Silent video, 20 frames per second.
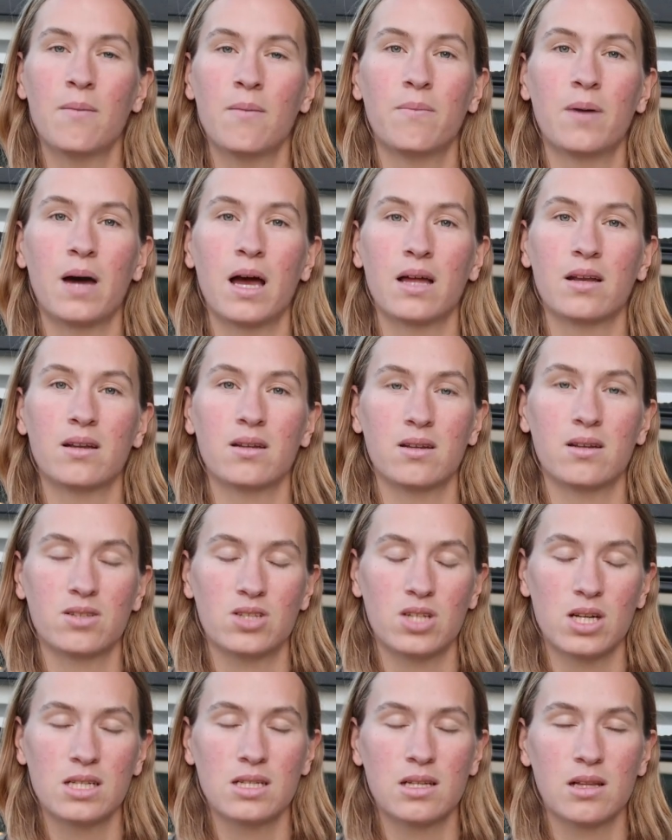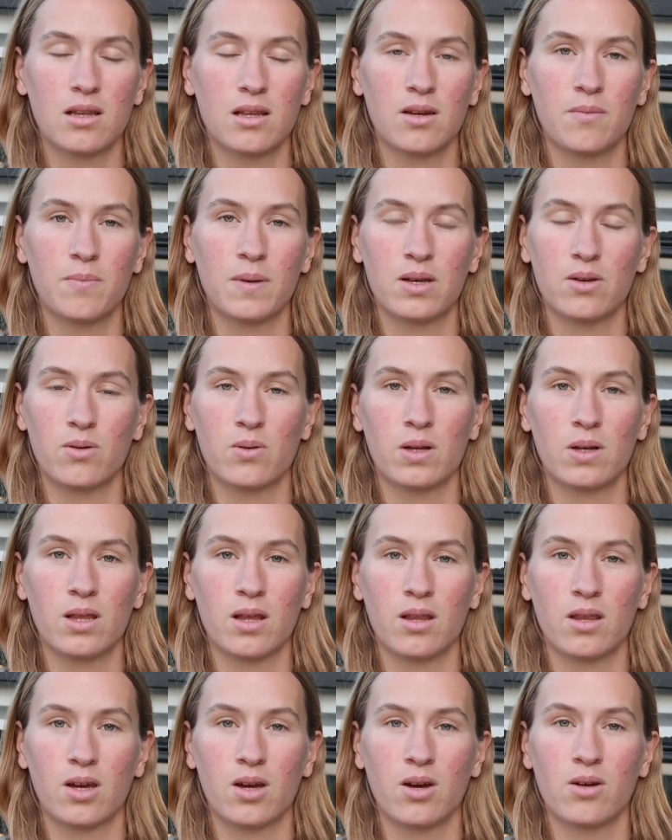but just a little bit north
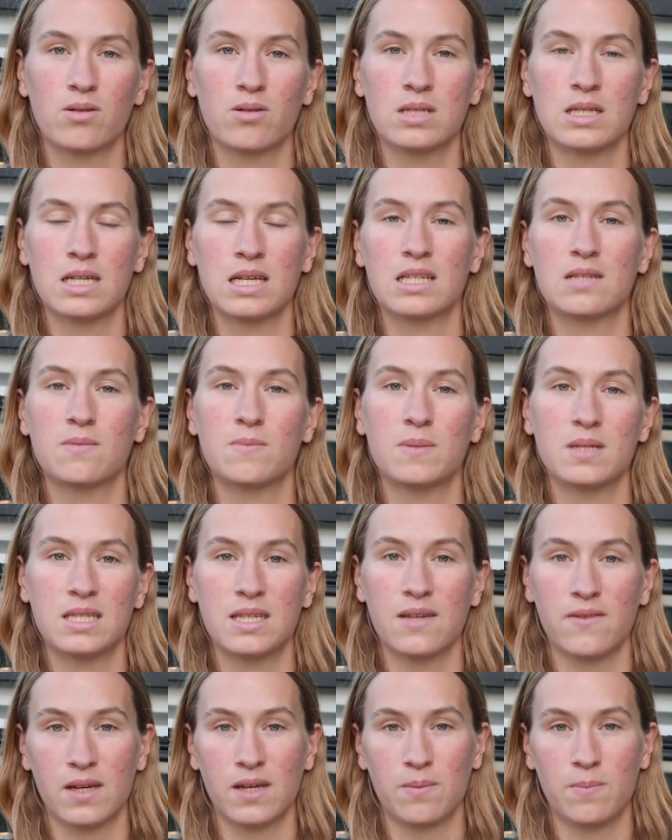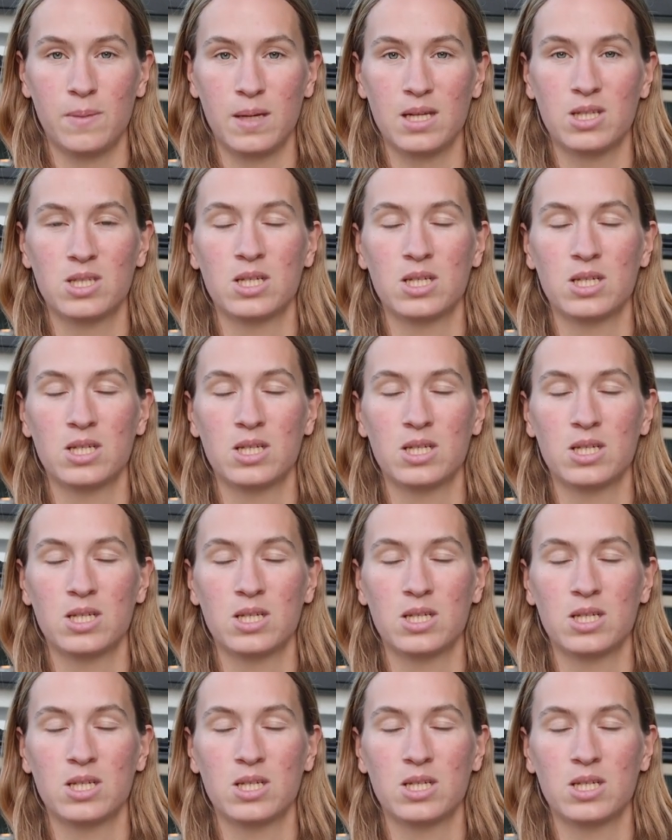on the coast is Pacific Beach,